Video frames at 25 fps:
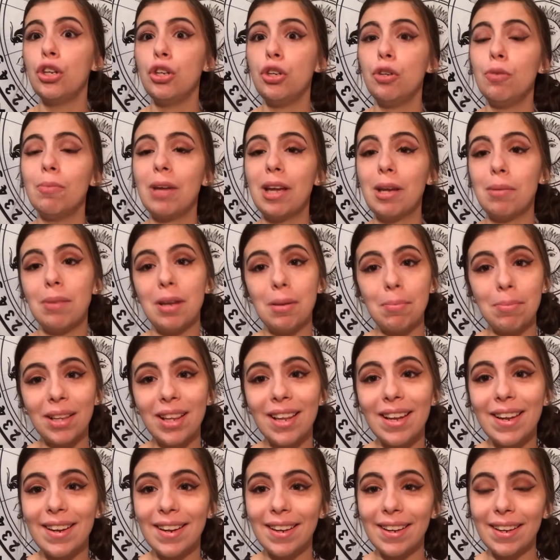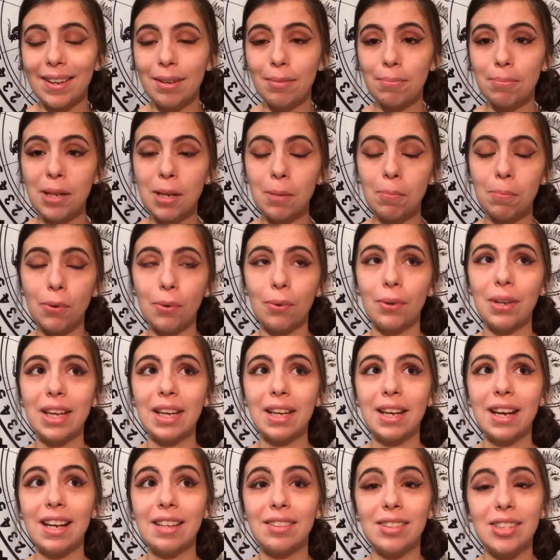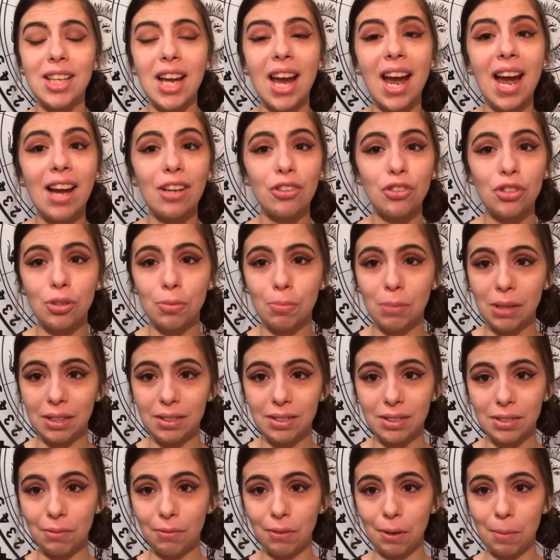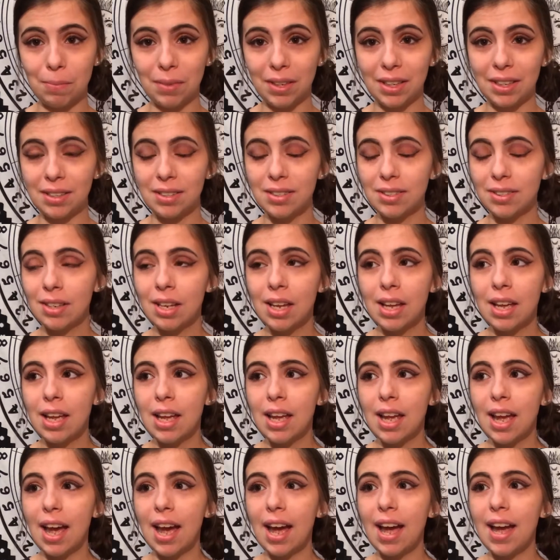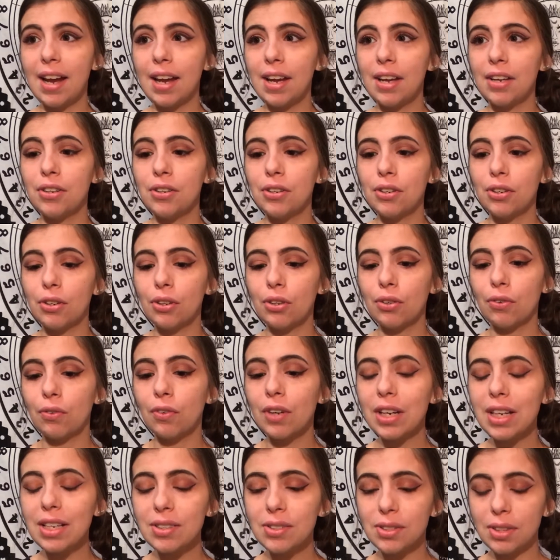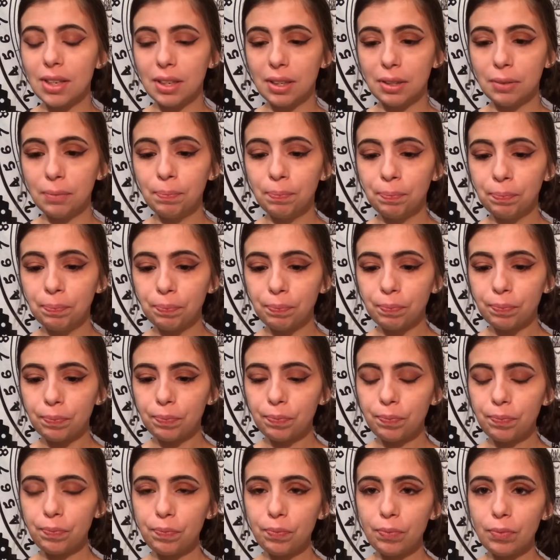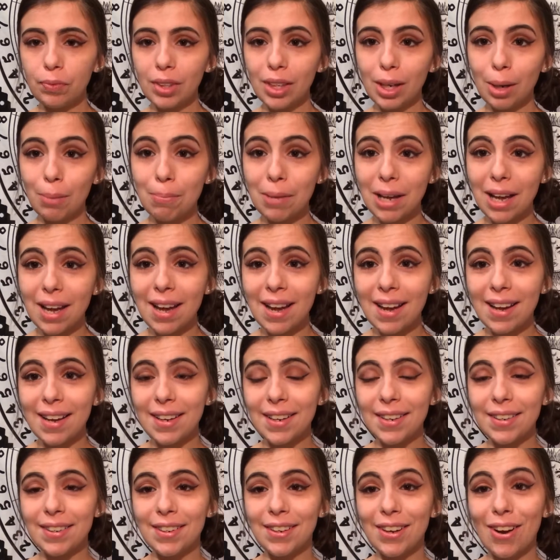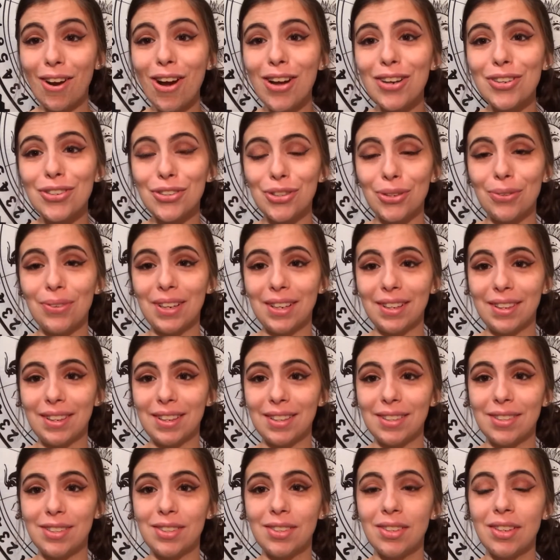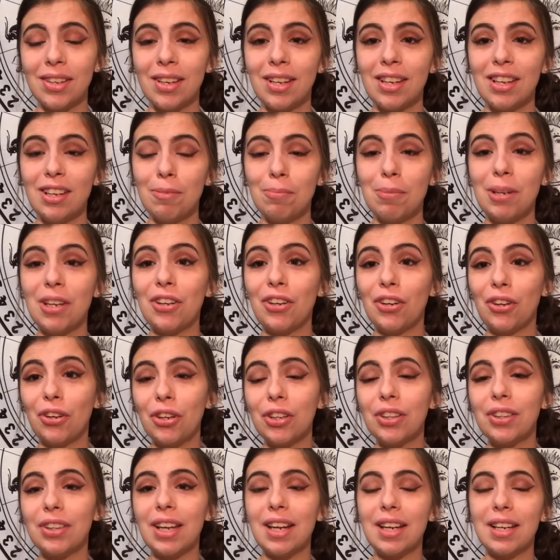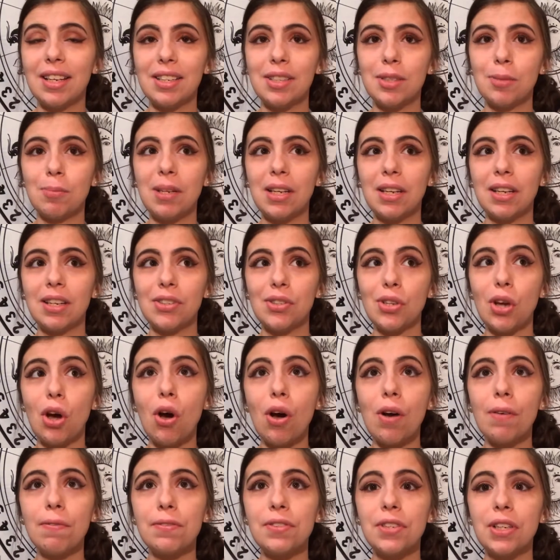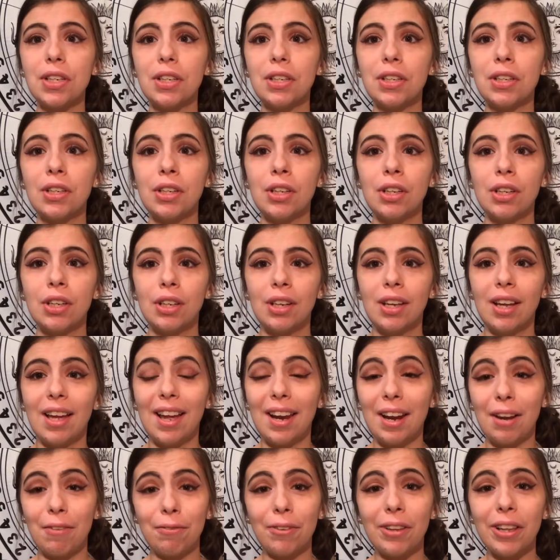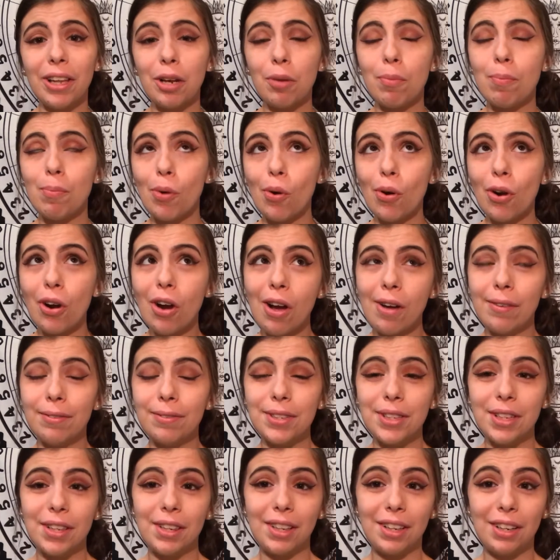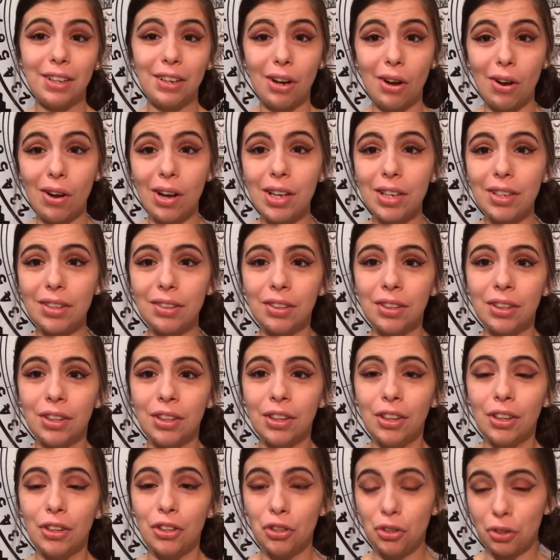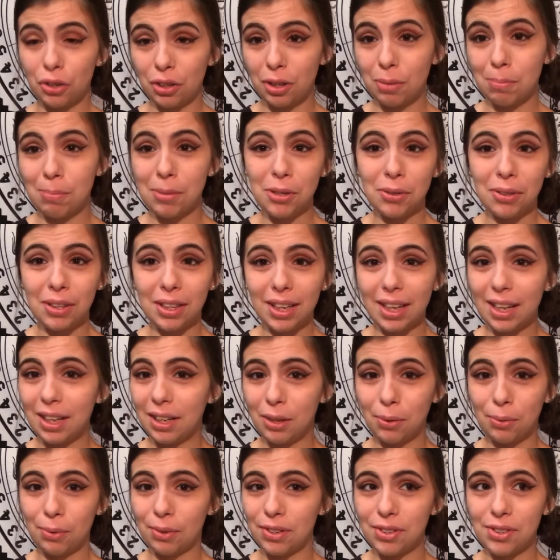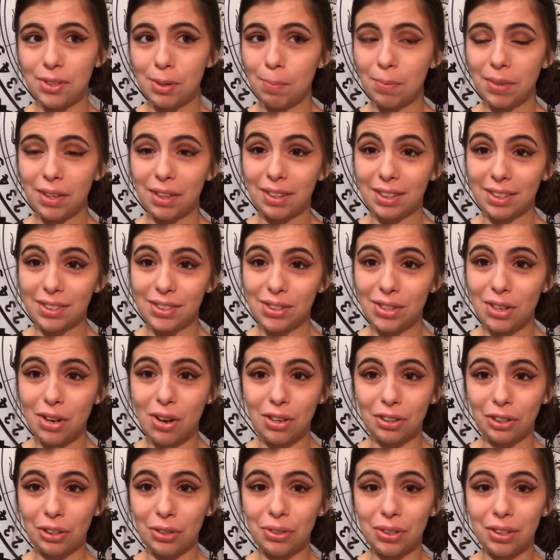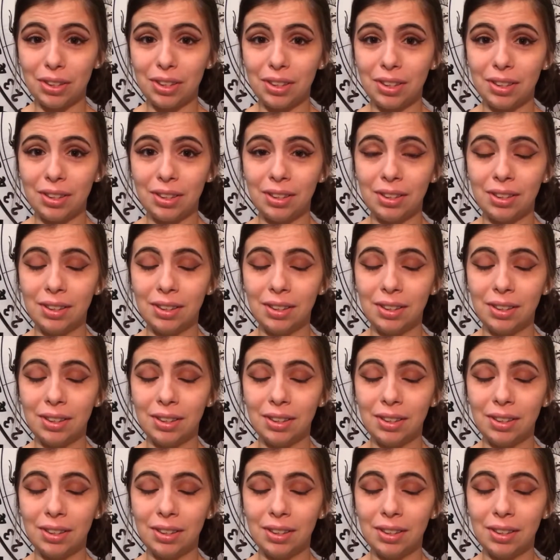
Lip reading: you may be playing it. People get attachments from this. And the reason behind not doing this being a good thing is because often, and I feel like more often than not, you're communicating with something that's not good.